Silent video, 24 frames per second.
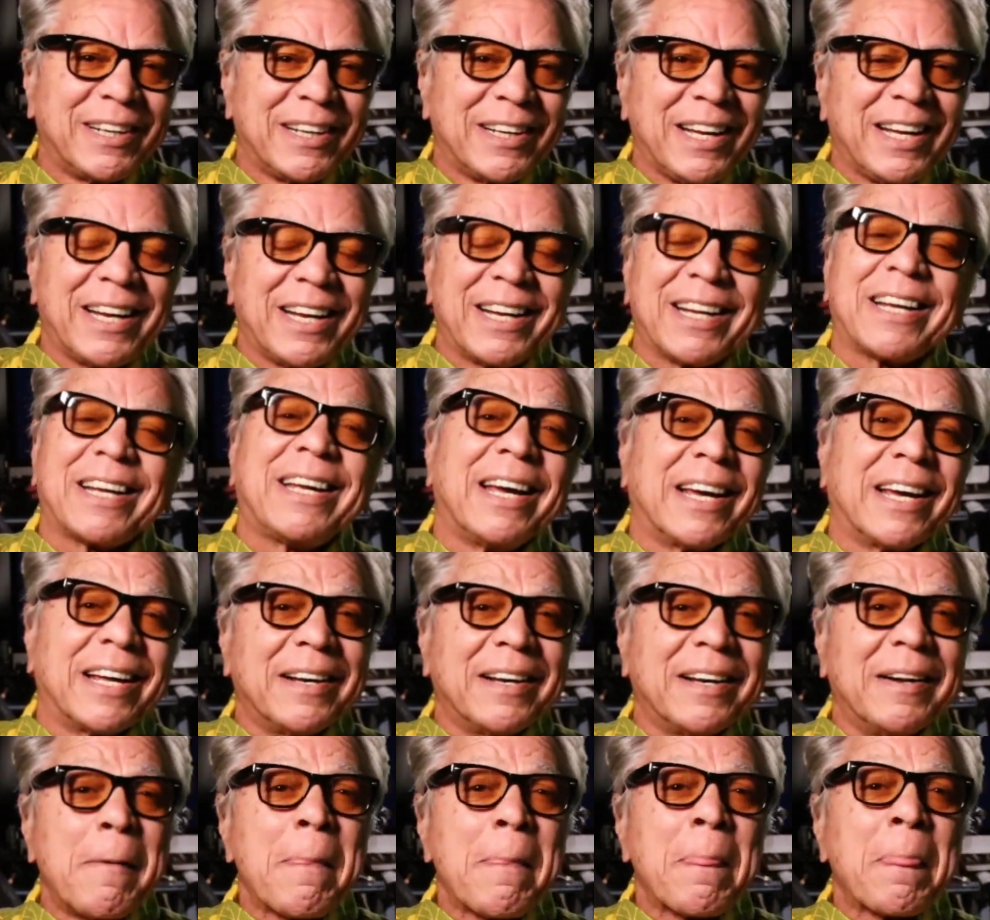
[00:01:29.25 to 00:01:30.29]
And again,
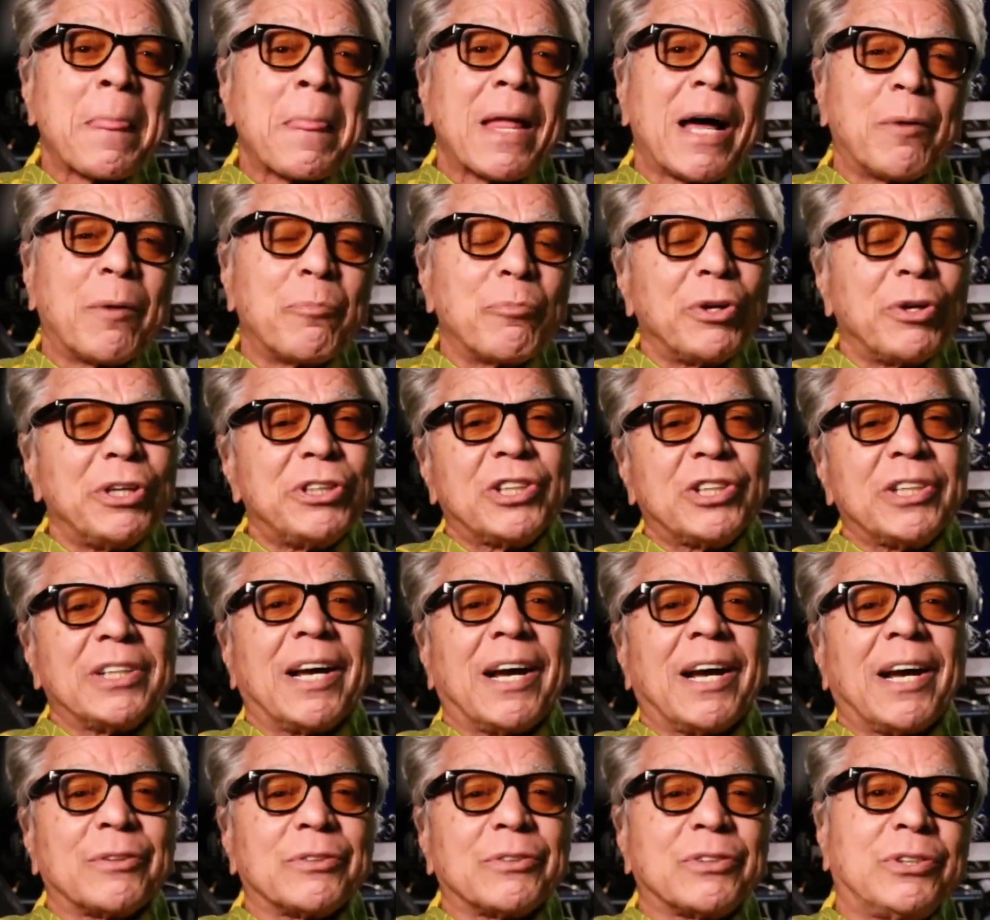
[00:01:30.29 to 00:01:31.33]
I'm reaching
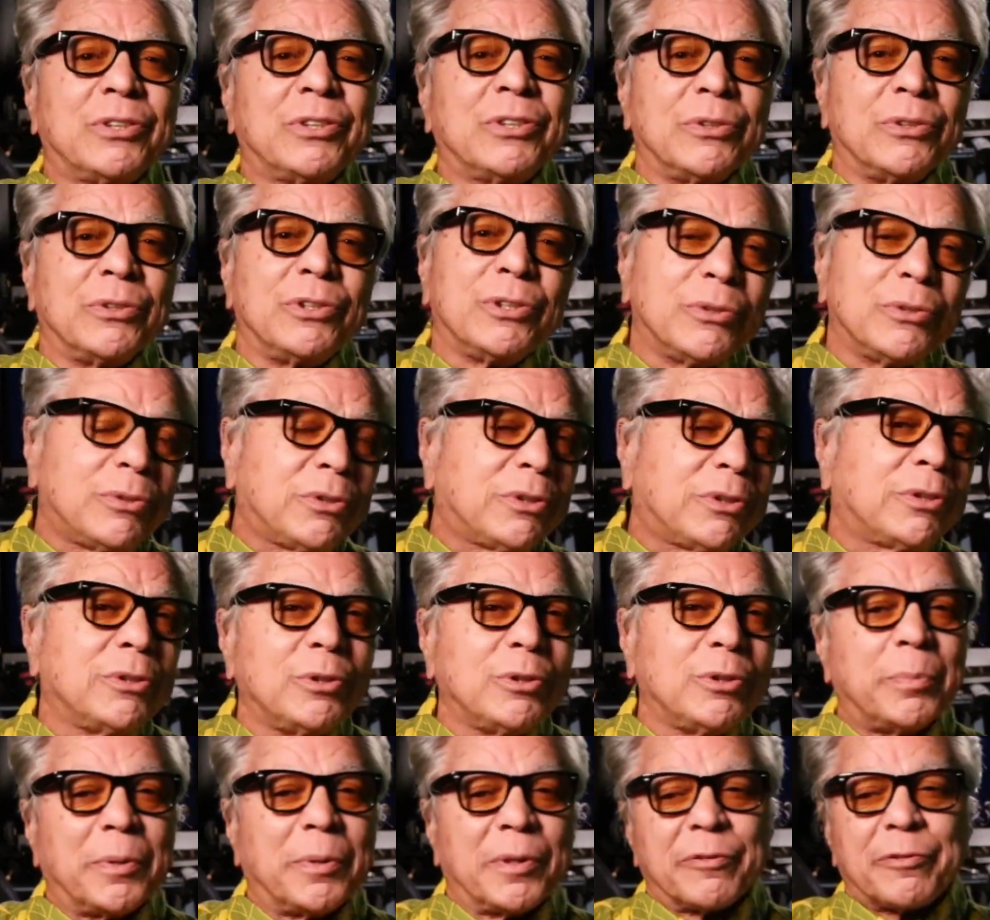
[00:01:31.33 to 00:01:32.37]
out to
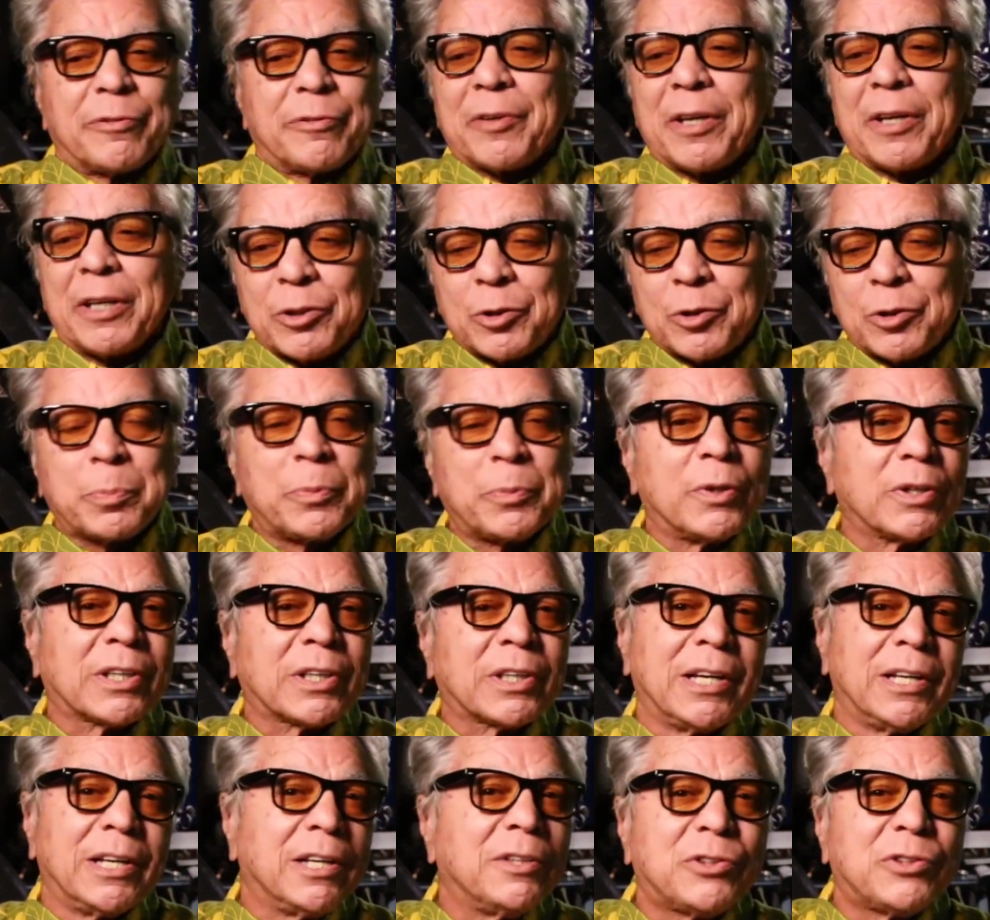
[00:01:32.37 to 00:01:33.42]
YouTube and Facebook
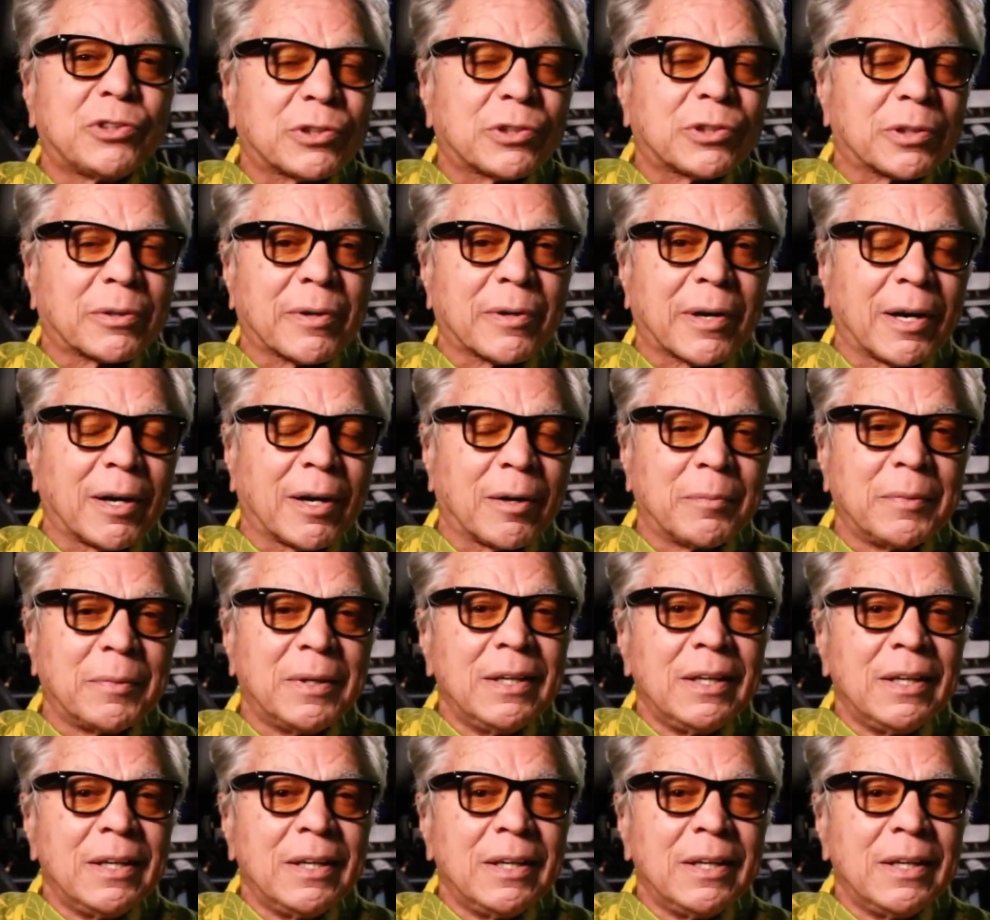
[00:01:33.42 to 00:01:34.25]
and Instagram